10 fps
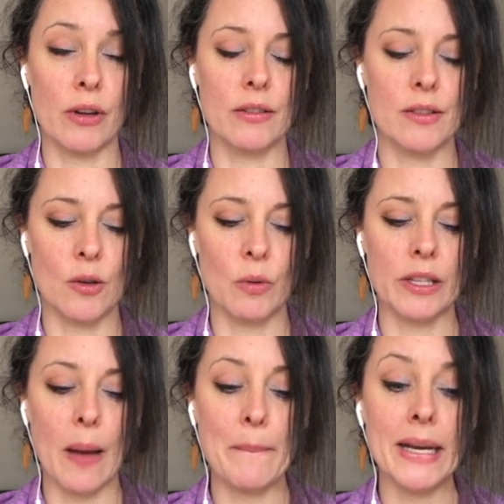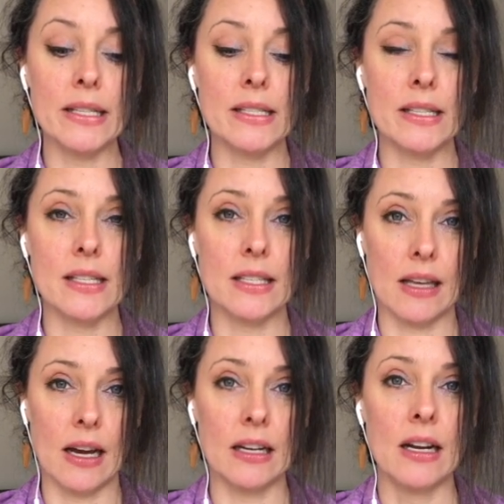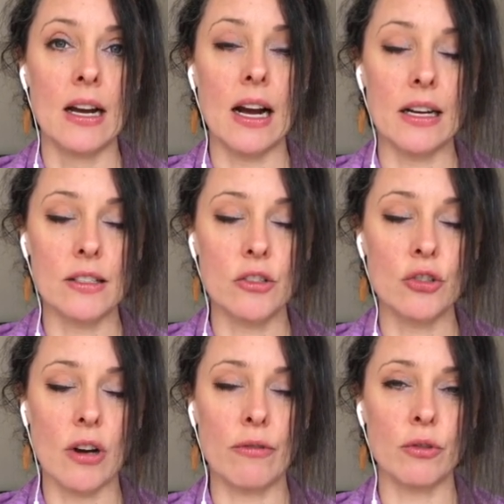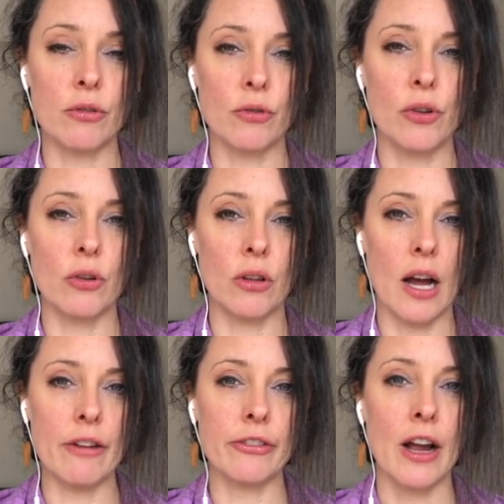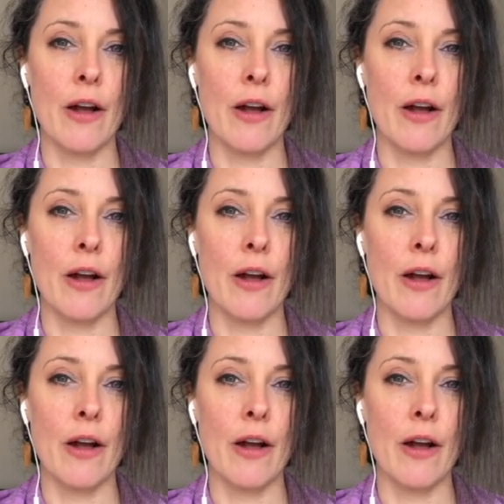And so what that means is that as you travel through your life,